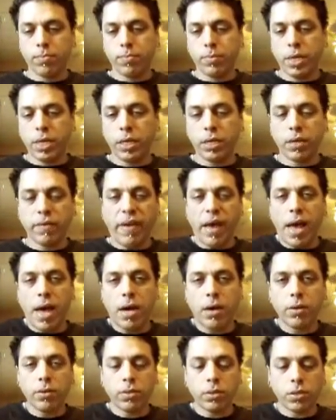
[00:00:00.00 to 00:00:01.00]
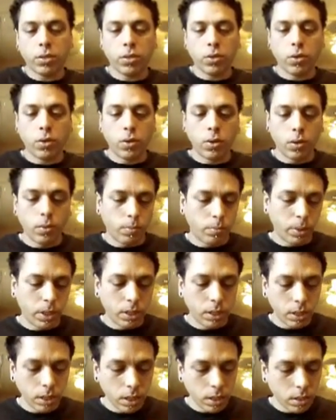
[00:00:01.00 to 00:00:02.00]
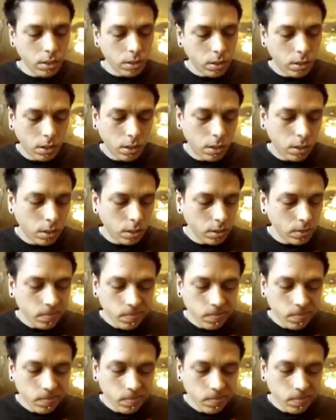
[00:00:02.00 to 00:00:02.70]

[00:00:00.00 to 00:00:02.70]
piece of a house or building, or